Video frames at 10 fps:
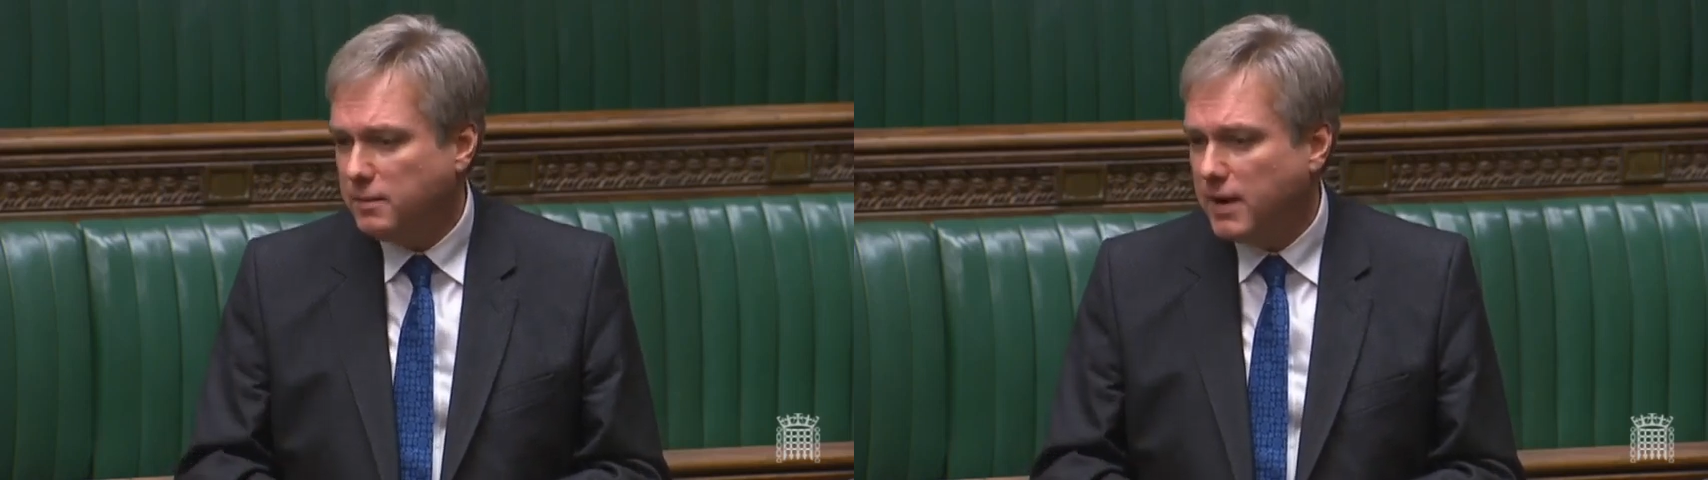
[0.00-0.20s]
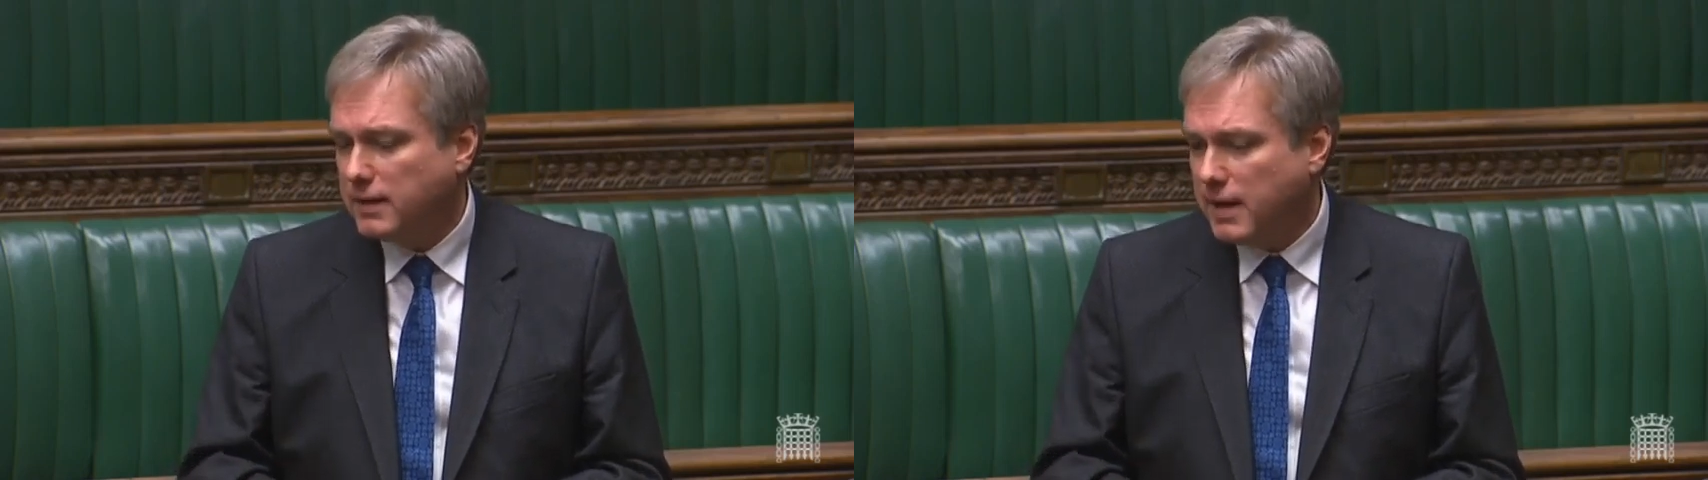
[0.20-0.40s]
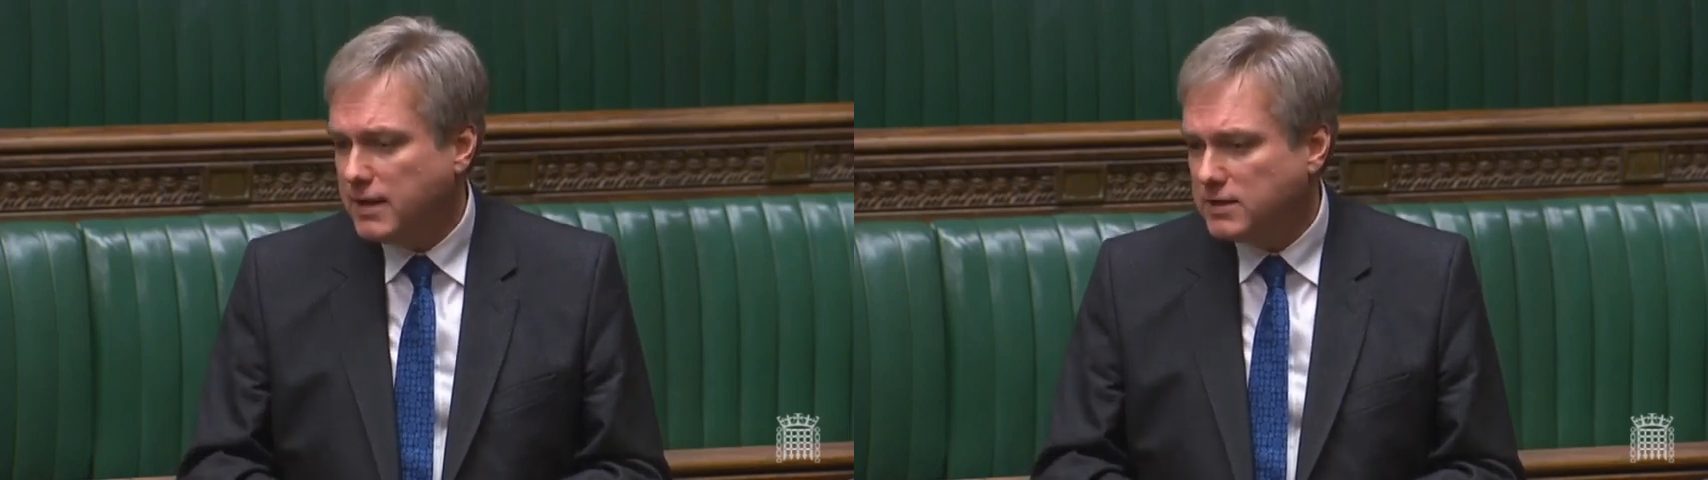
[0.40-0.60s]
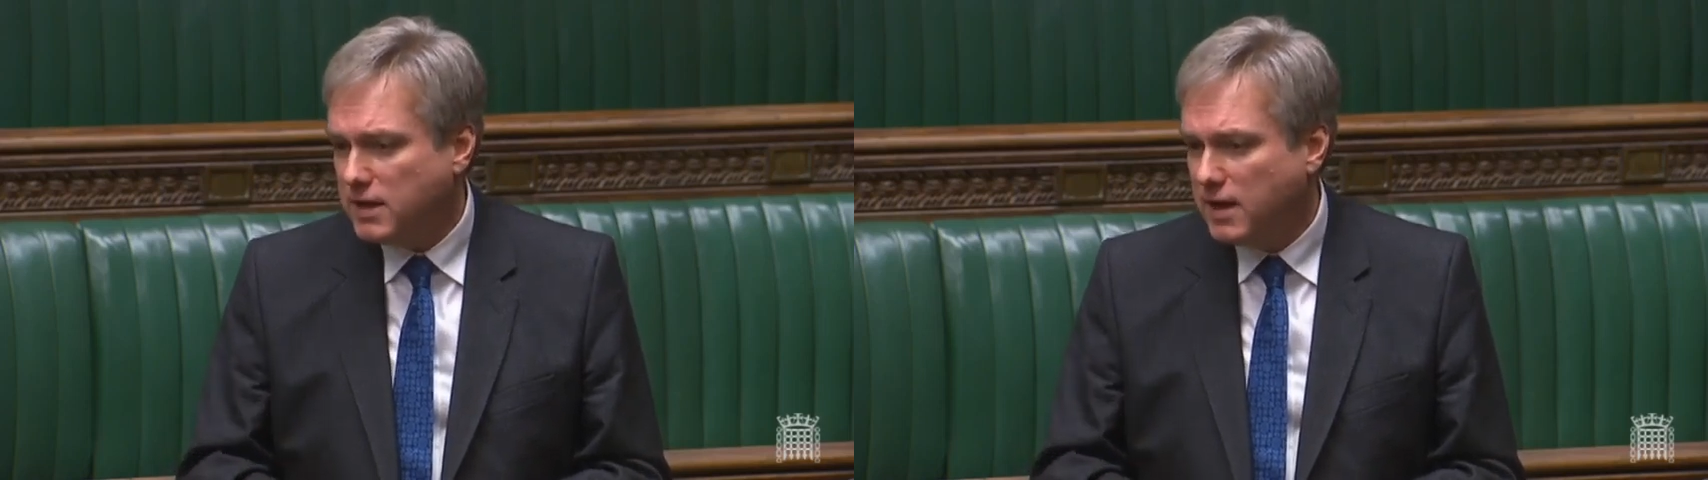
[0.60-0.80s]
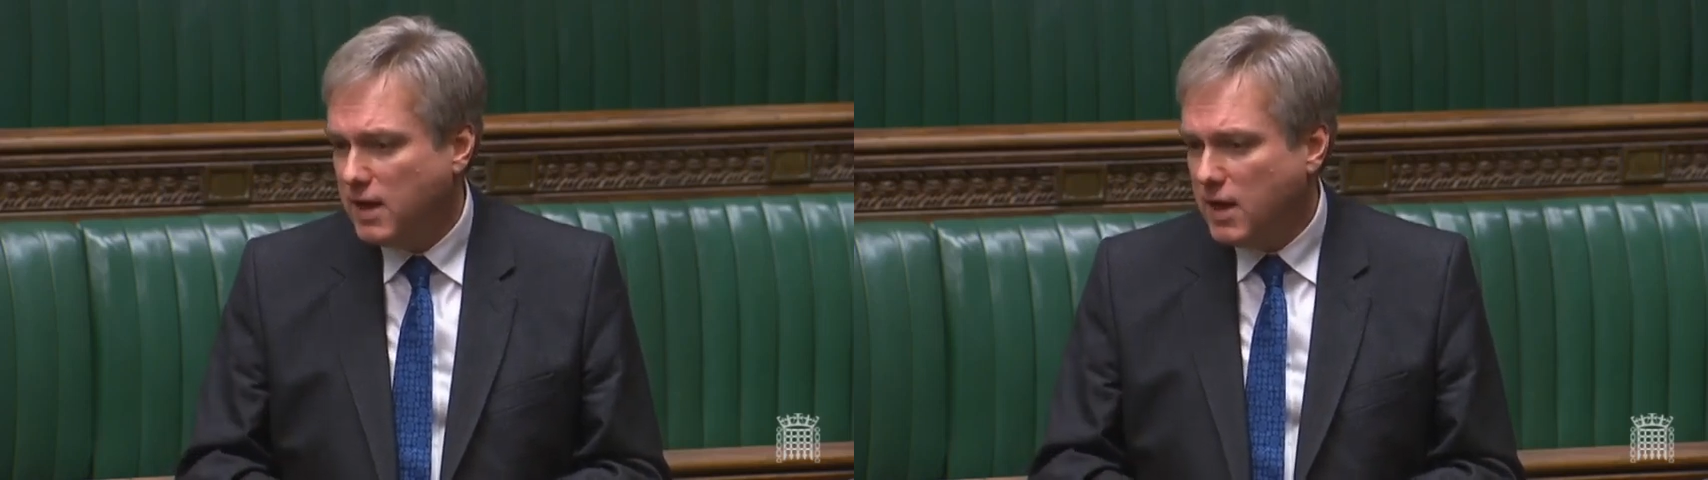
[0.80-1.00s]
blood
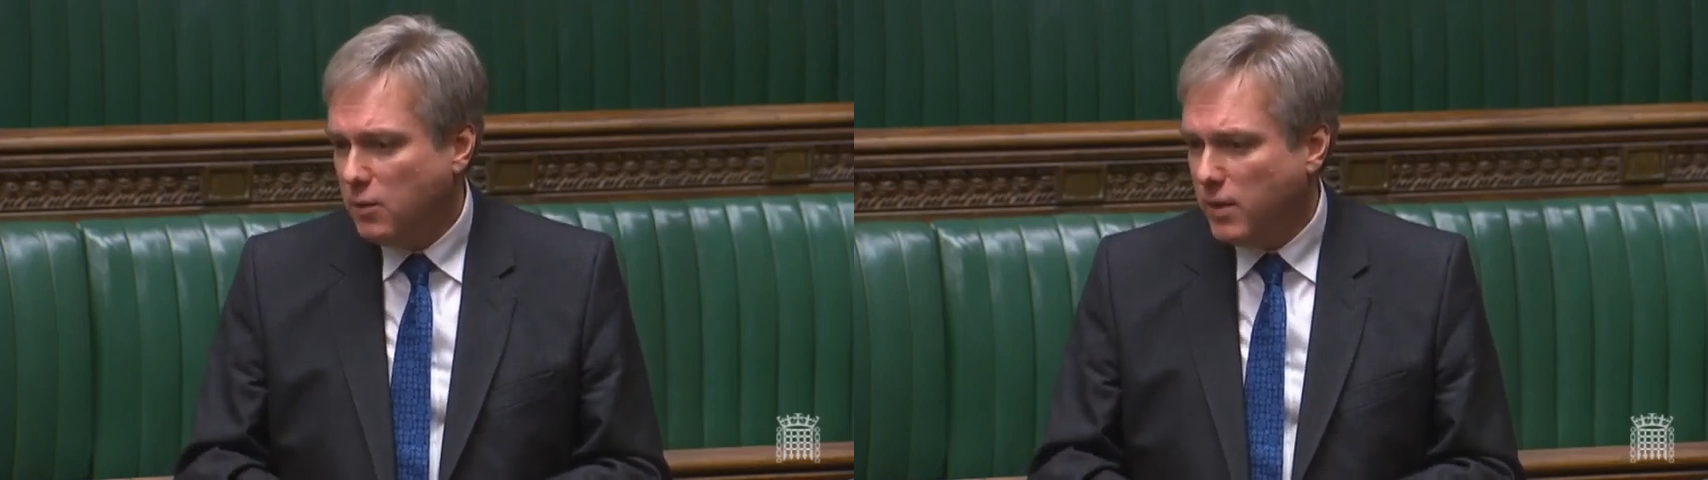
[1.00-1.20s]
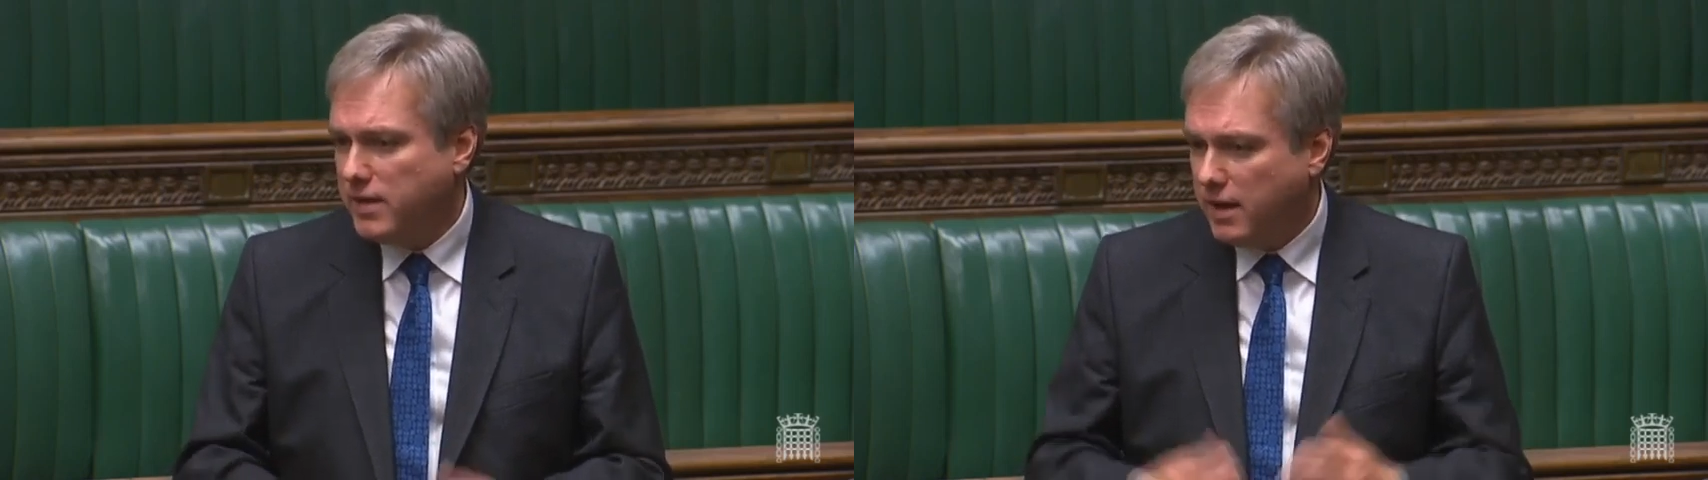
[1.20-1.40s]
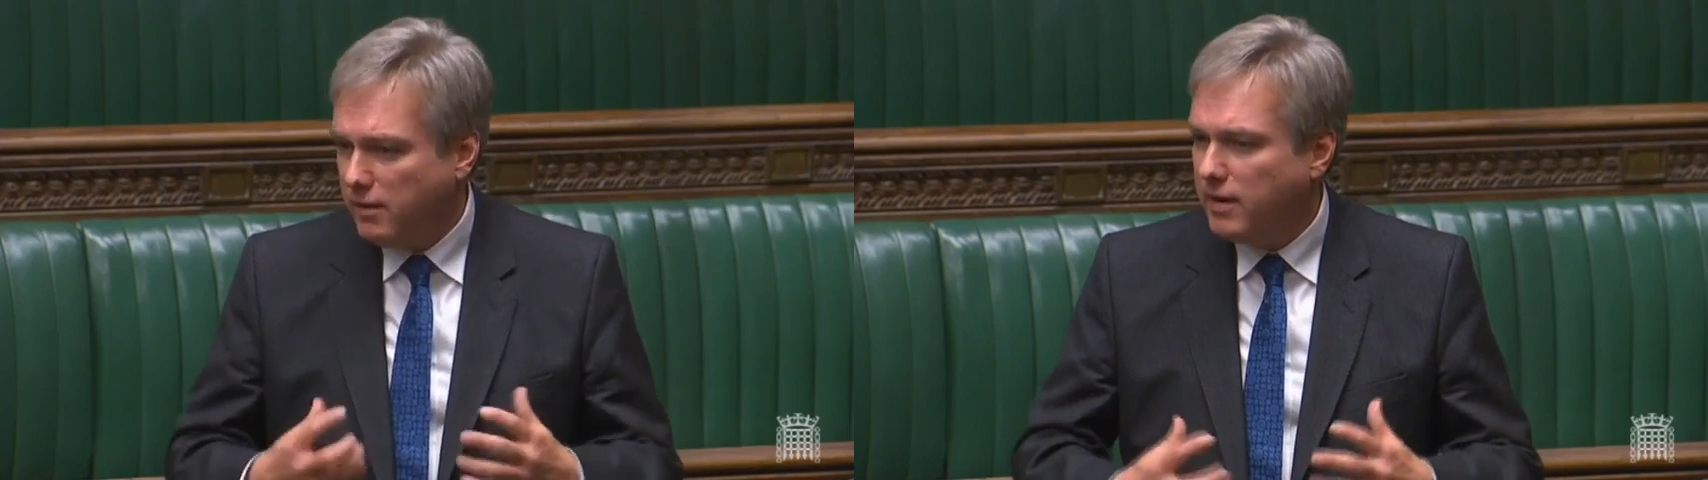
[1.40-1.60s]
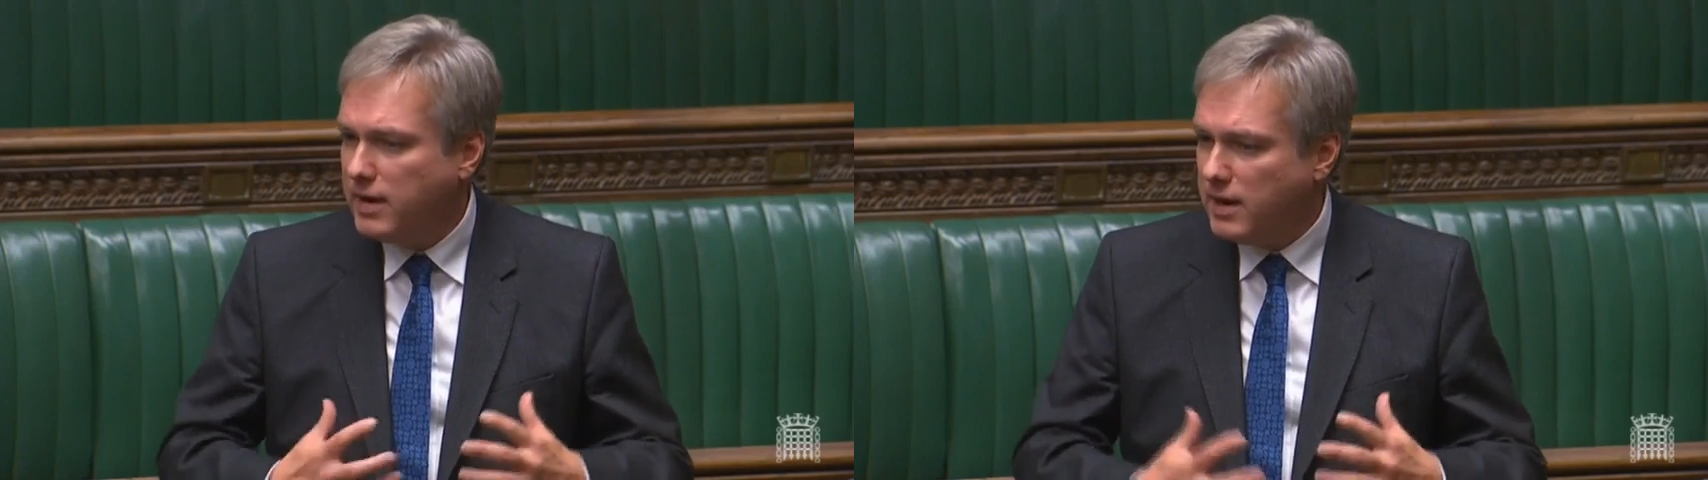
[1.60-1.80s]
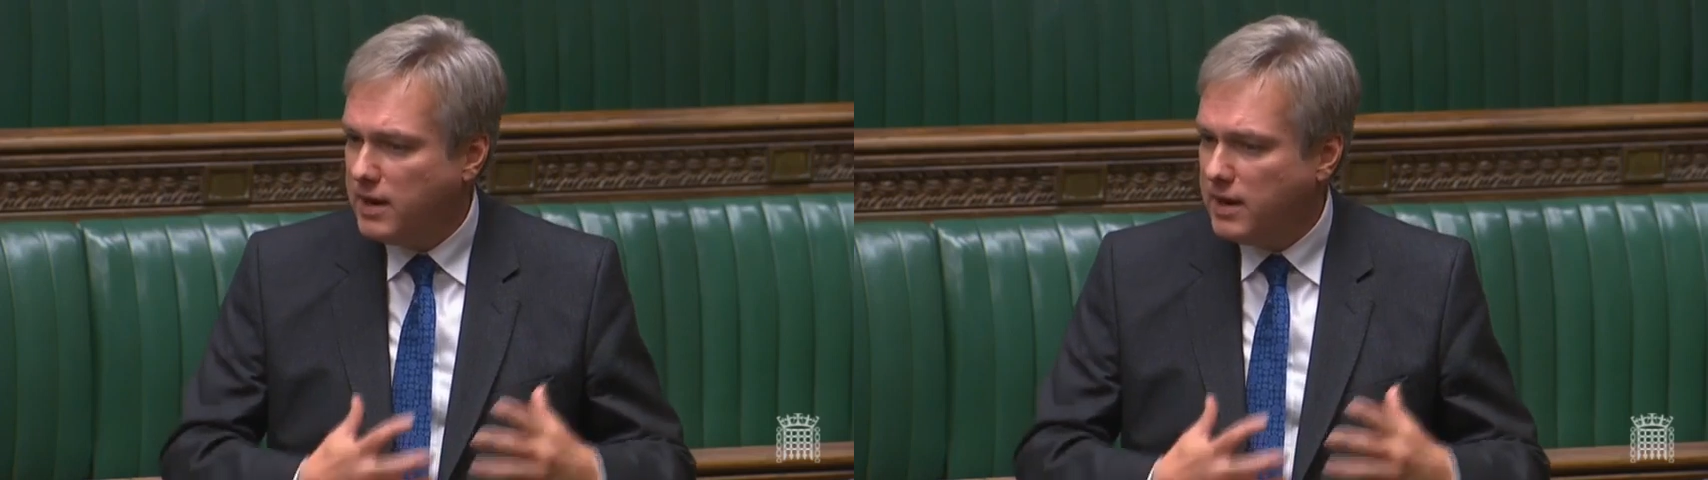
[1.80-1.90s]
cancer when they are